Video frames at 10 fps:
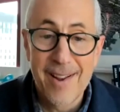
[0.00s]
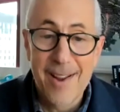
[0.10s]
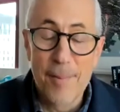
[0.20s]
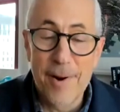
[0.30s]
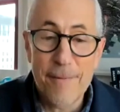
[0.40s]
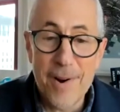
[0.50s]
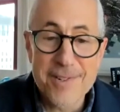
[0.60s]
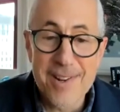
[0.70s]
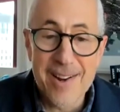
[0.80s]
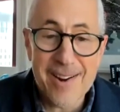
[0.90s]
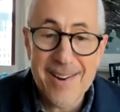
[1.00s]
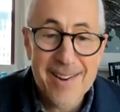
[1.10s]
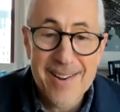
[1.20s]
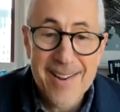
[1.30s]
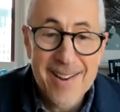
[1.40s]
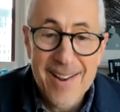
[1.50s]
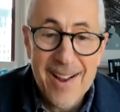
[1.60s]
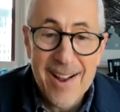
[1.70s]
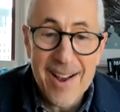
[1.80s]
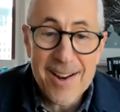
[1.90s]
And my friend's like,
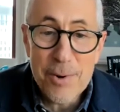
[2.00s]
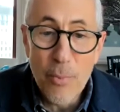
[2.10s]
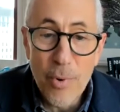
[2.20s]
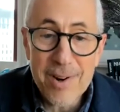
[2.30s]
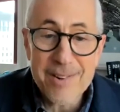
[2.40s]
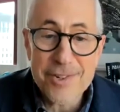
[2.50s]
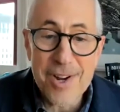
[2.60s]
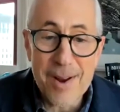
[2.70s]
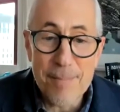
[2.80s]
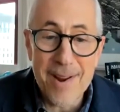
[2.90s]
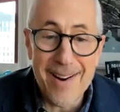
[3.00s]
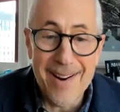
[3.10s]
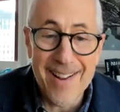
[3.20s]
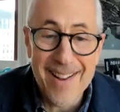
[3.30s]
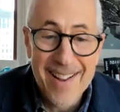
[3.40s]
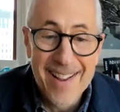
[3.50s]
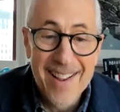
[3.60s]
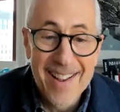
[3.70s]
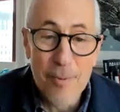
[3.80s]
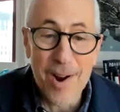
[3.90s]
I didn't want champagne.
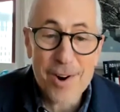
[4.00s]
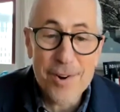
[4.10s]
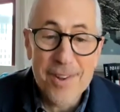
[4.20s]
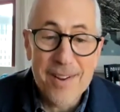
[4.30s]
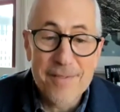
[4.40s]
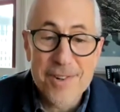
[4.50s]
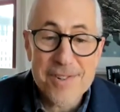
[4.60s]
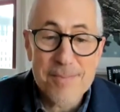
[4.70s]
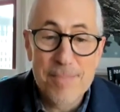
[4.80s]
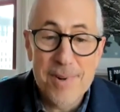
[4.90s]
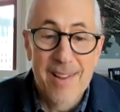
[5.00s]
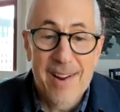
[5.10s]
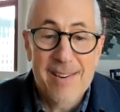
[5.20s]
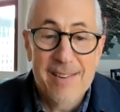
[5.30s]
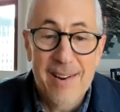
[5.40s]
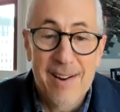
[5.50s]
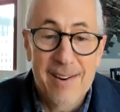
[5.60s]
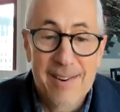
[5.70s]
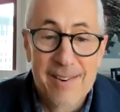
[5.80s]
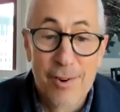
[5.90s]
Why couldn't they just be like a
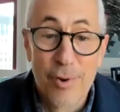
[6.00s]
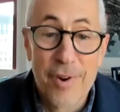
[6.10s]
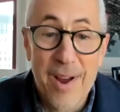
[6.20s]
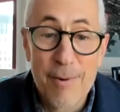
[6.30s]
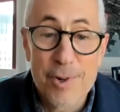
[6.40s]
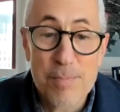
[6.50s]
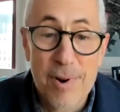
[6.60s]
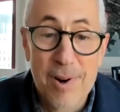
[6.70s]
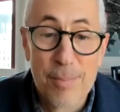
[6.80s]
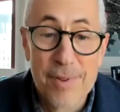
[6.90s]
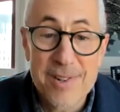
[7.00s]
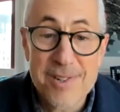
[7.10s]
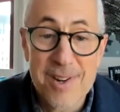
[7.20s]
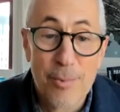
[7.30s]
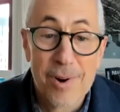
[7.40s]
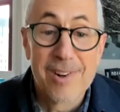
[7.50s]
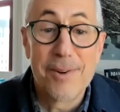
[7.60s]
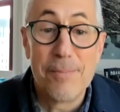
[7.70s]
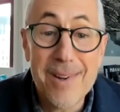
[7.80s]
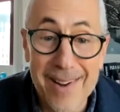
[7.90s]
good old Irish pub where they say, what'll
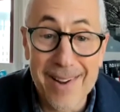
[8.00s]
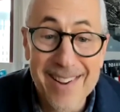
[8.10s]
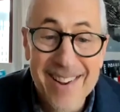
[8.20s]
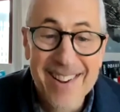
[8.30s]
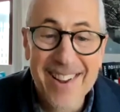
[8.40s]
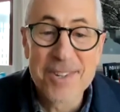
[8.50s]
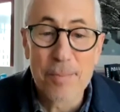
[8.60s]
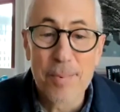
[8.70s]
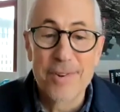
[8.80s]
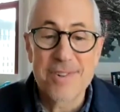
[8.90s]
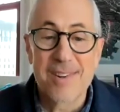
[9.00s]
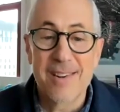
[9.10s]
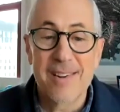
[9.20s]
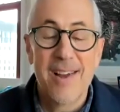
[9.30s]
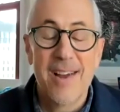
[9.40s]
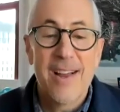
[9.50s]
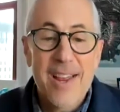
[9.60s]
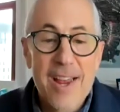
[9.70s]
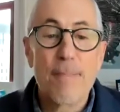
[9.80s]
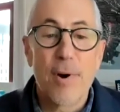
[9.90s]
it be? As opposed to
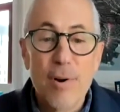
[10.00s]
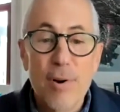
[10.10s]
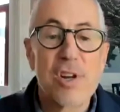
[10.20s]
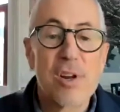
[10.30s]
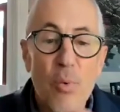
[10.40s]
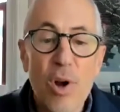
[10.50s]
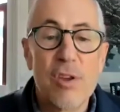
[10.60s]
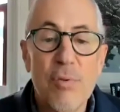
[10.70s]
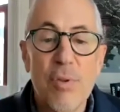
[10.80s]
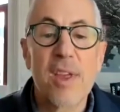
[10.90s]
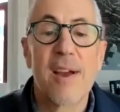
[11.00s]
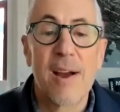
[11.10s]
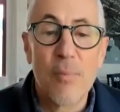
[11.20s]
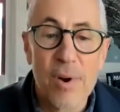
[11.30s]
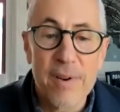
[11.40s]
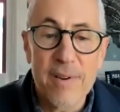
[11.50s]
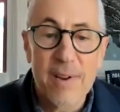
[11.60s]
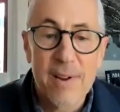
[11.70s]
imposing what you think I want.